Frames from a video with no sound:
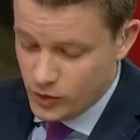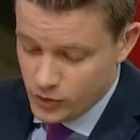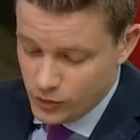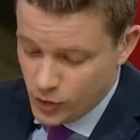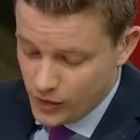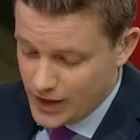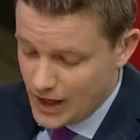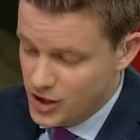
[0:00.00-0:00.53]
You've
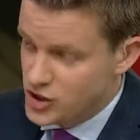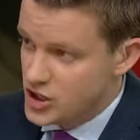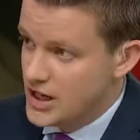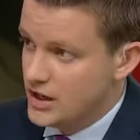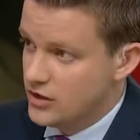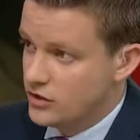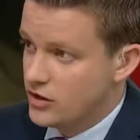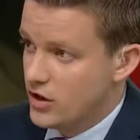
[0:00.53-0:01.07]
got the
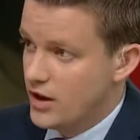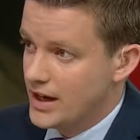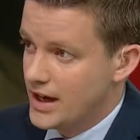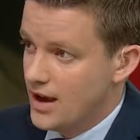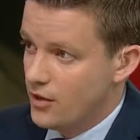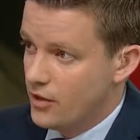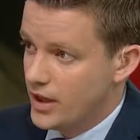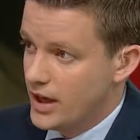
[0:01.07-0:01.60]
engineers going
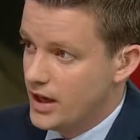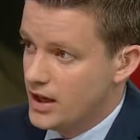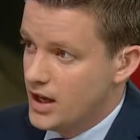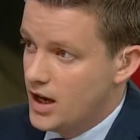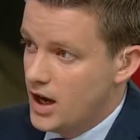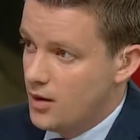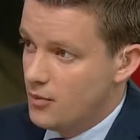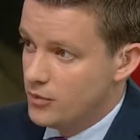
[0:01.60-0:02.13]
out there
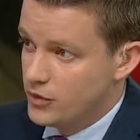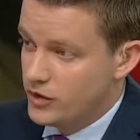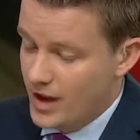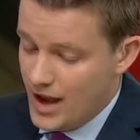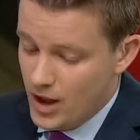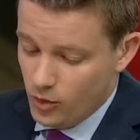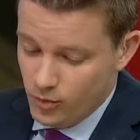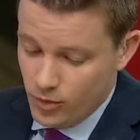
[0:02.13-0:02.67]
to
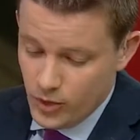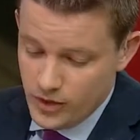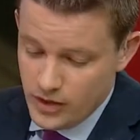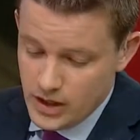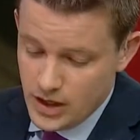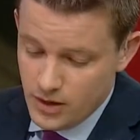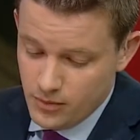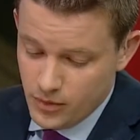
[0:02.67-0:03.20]
help with
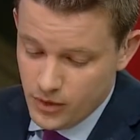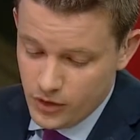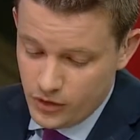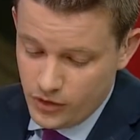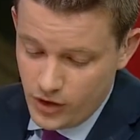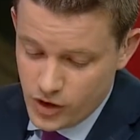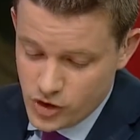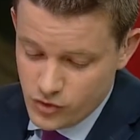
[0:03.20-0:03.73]
the
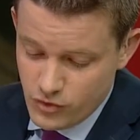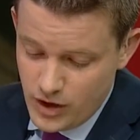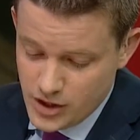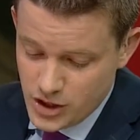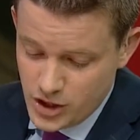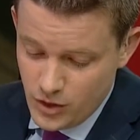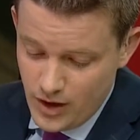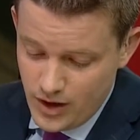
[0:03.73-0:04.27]
search and
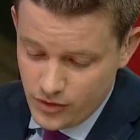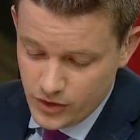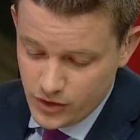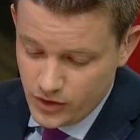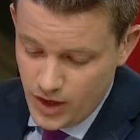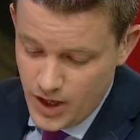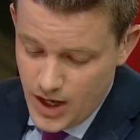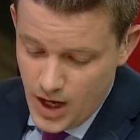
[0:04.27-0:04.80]
rescue
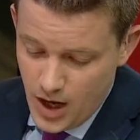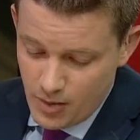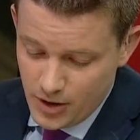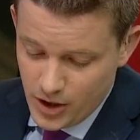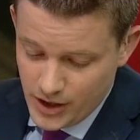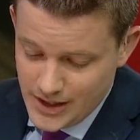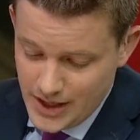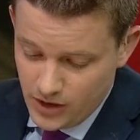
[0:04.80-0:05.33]
effort.
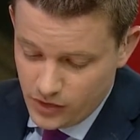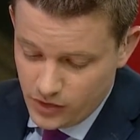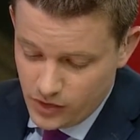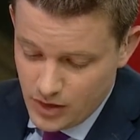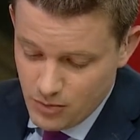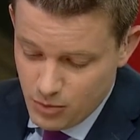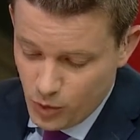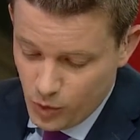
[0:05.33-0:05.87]
And I guess
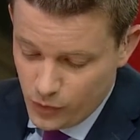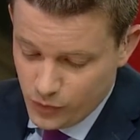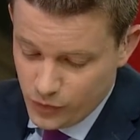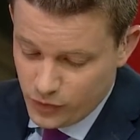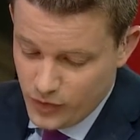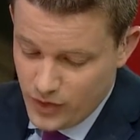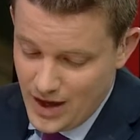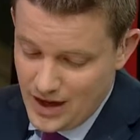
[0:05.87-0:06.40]
the
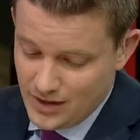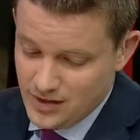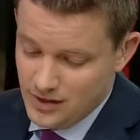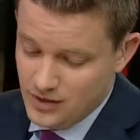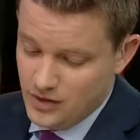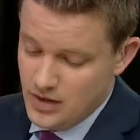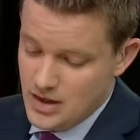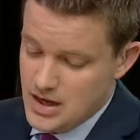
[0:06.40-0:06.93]
importance for that
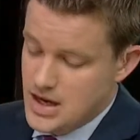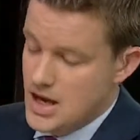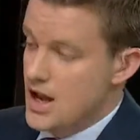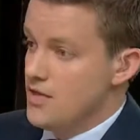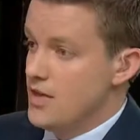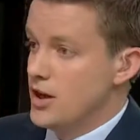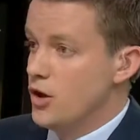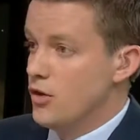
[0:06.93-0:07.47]
is they
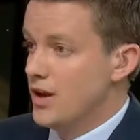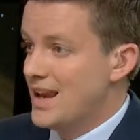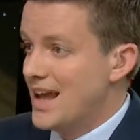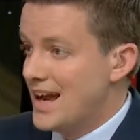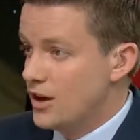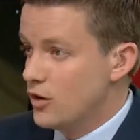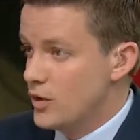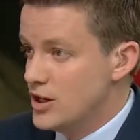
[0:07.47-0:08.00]
know the
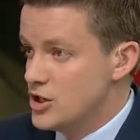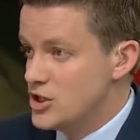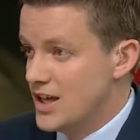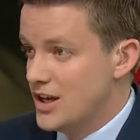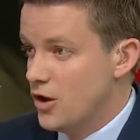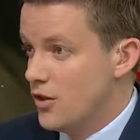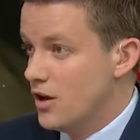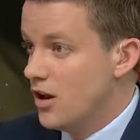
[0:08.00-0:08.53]
language,
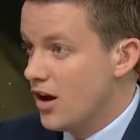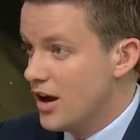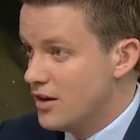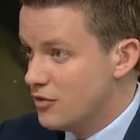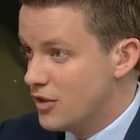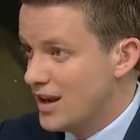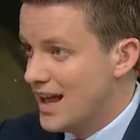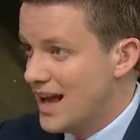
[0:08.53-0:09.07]
they know the lie
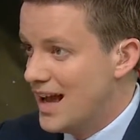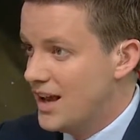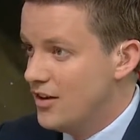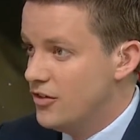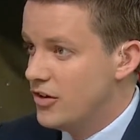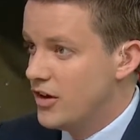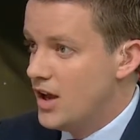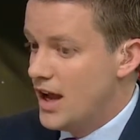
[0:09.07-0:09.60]
of the
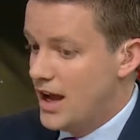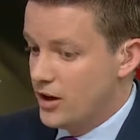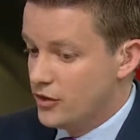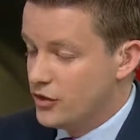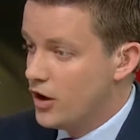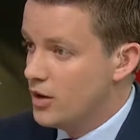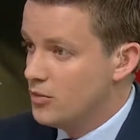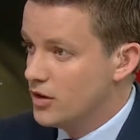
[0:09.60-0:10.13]
land, and at
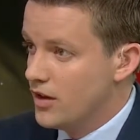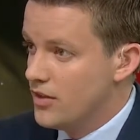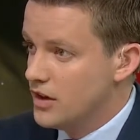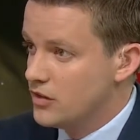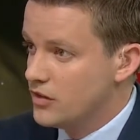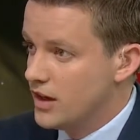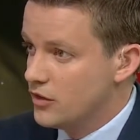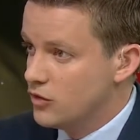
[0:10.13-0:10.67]
times like
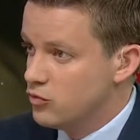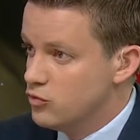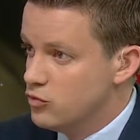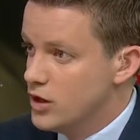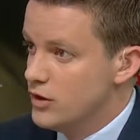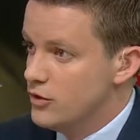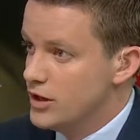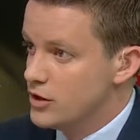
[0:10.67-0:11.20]
this, that's
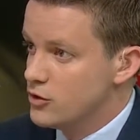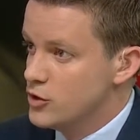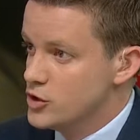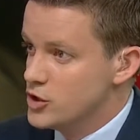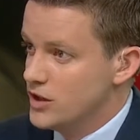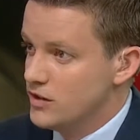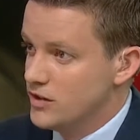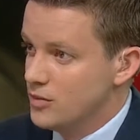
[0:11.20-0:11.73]
really, really
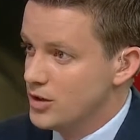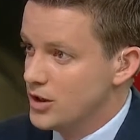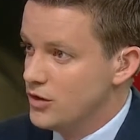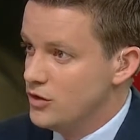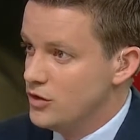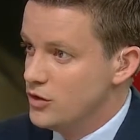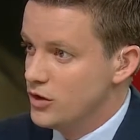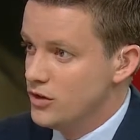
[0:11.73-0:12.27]
crucial, isn't it?
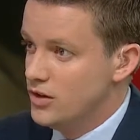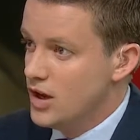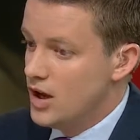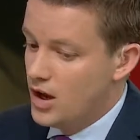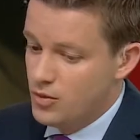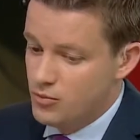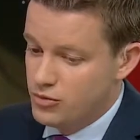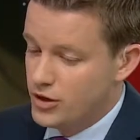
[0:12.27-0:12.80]
Because you can
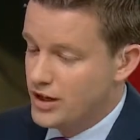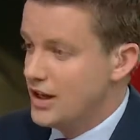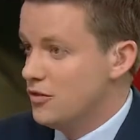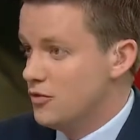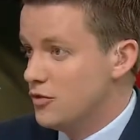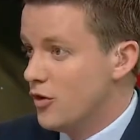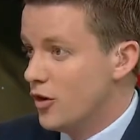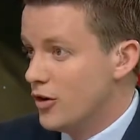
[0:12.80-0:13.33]
bring
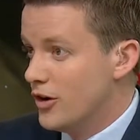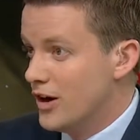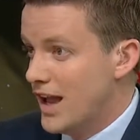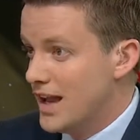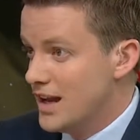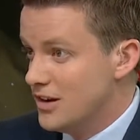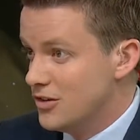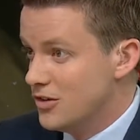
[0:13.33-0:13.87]
in foreign
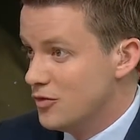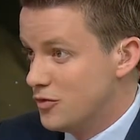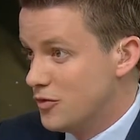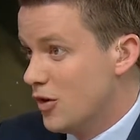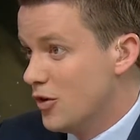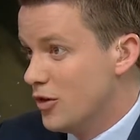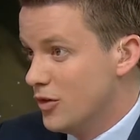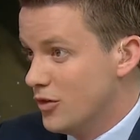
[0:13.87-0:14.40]
aid and
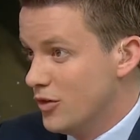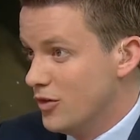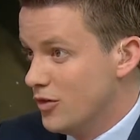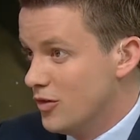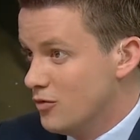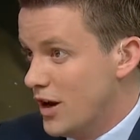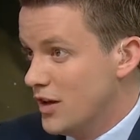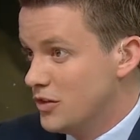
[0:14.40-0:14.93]
foreign
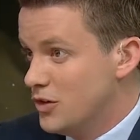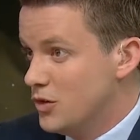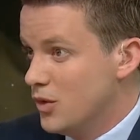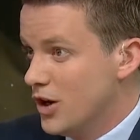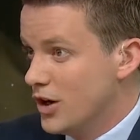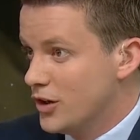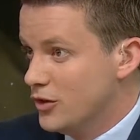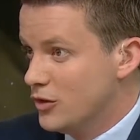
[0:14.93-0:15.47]
rescue
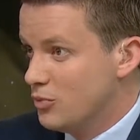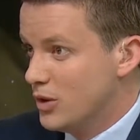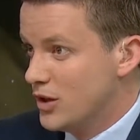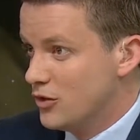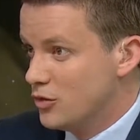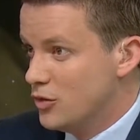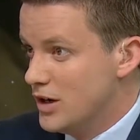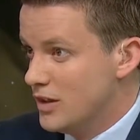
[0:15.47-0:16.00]
workers, but
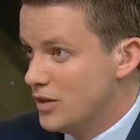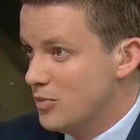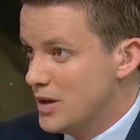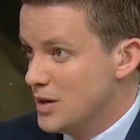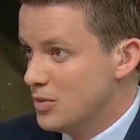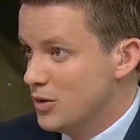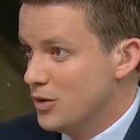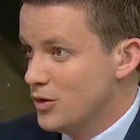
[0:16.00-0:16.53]
it's really the
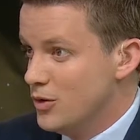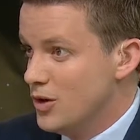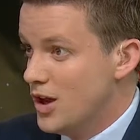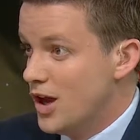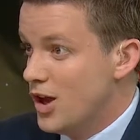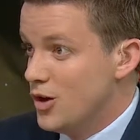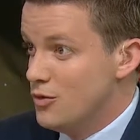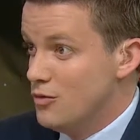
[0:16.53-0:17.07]
people who
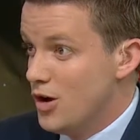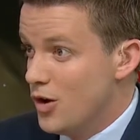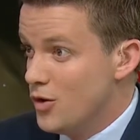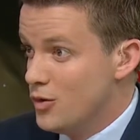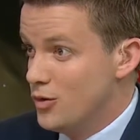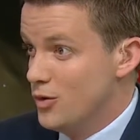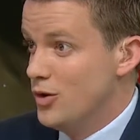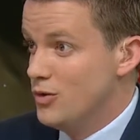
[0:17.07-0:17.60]

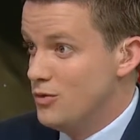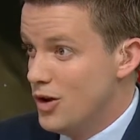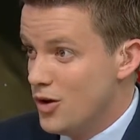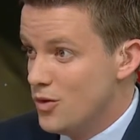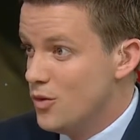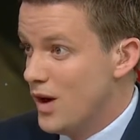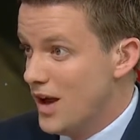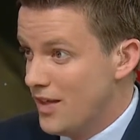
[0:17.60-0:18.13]
know
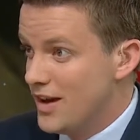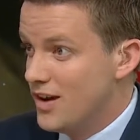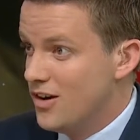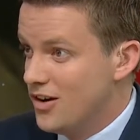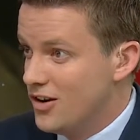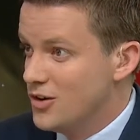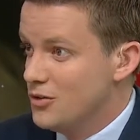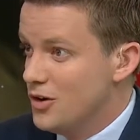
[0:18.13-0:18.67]
where they
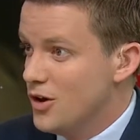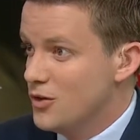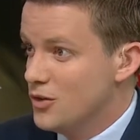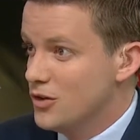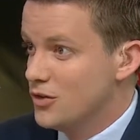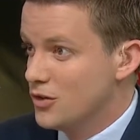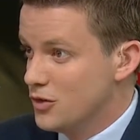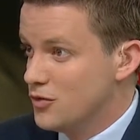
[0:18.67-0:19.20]
are, who know
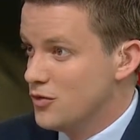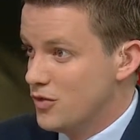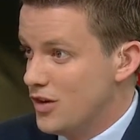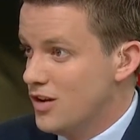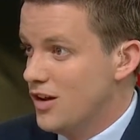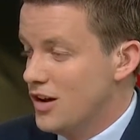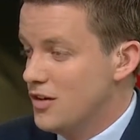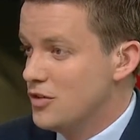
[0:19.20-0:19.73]
the sort of
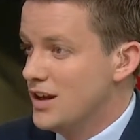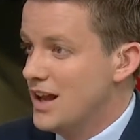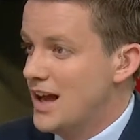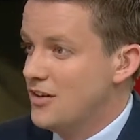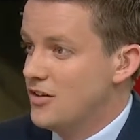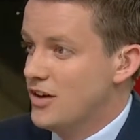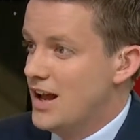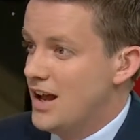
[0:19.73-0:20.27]
lie of the
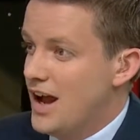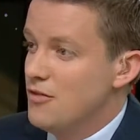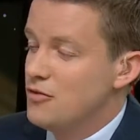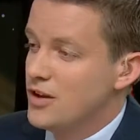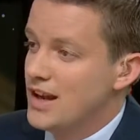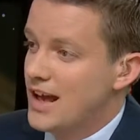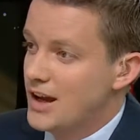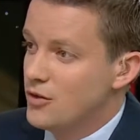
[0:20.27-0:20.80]
land and have
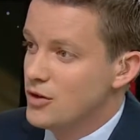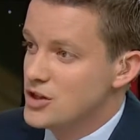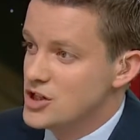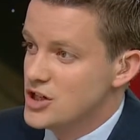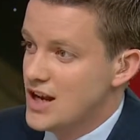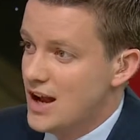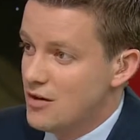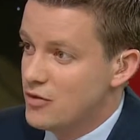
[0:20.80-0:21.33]
the language
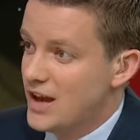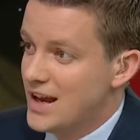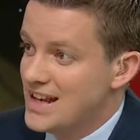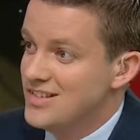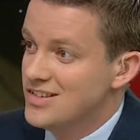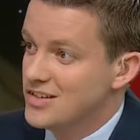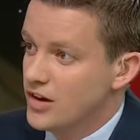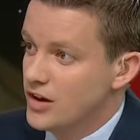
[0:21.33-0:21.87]
and have that
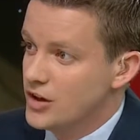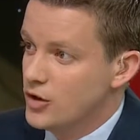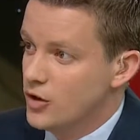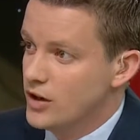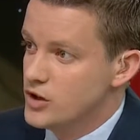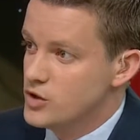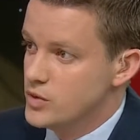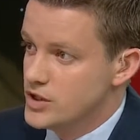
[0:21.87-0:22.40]
inside
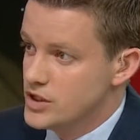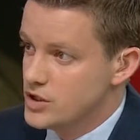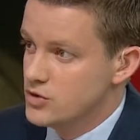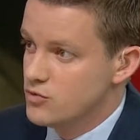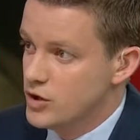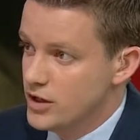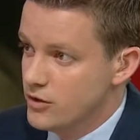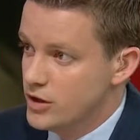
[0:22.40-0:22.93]
knowledge, which
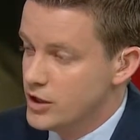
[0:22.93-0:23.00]
is really, really